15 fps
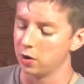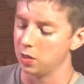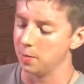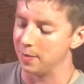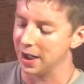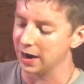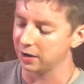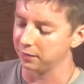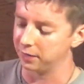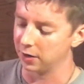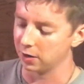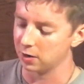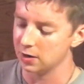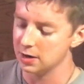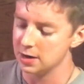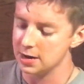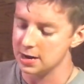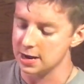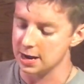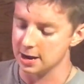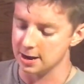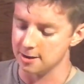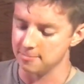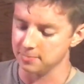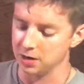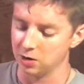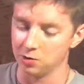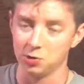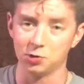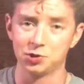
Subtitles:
on the back of here. You'll